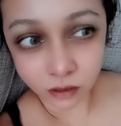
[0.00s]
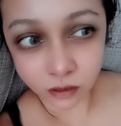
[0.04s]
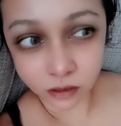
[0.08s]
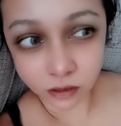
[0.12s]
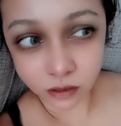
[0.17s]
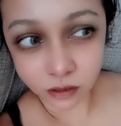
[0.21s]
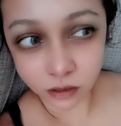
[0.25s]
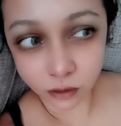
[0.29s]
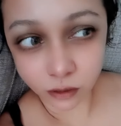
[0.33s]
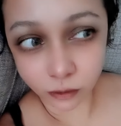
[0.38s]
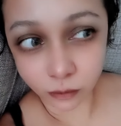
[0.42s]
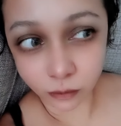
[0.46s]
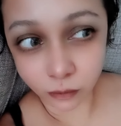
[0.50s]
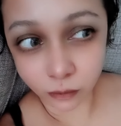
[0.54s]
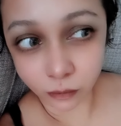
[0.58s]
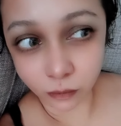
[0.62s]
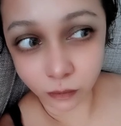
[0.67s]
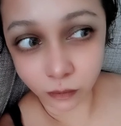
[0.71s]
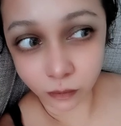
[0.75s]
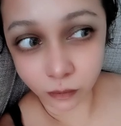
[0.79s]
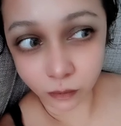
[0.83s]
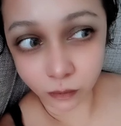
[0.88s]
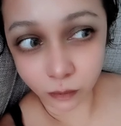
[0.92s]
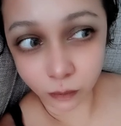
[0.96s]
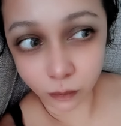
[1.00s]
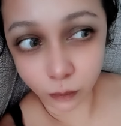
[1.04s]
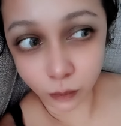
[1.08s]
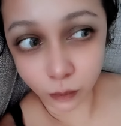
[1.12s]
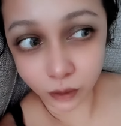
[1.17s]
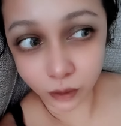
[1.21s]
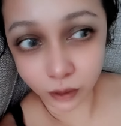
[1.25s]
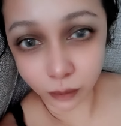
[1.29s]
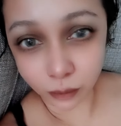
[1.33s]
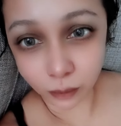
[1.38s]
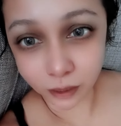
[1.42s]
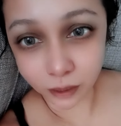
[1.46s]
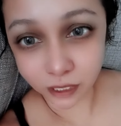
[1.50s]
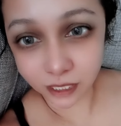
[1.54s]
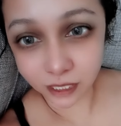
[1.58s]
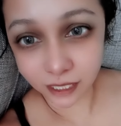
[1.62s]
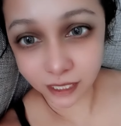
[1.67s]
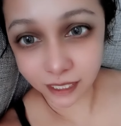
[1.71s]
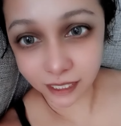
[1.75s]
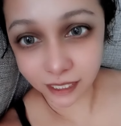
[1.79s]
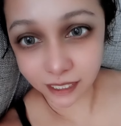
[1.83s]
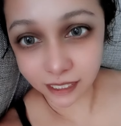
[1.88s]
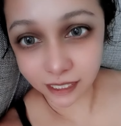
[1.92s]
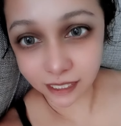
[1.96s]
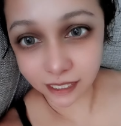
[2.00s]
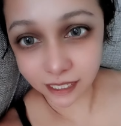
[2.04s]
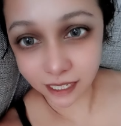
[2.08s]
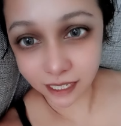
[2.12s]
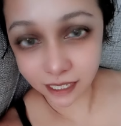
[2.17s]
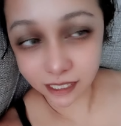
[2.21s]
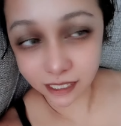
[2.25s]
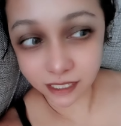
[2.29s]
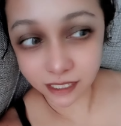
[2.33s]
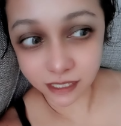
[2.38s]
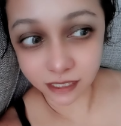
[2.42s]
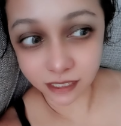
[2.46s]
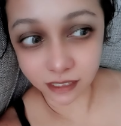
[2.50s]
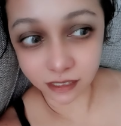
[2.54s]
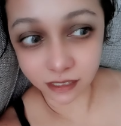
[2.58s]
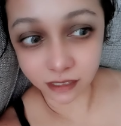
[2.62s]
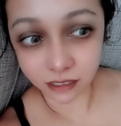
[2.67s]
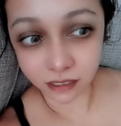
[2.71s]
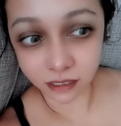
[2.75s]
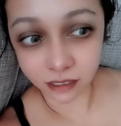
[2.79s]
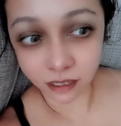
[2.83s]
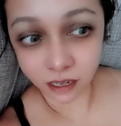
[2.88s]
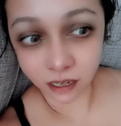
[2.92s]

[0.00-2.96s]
So when I went to get it tested,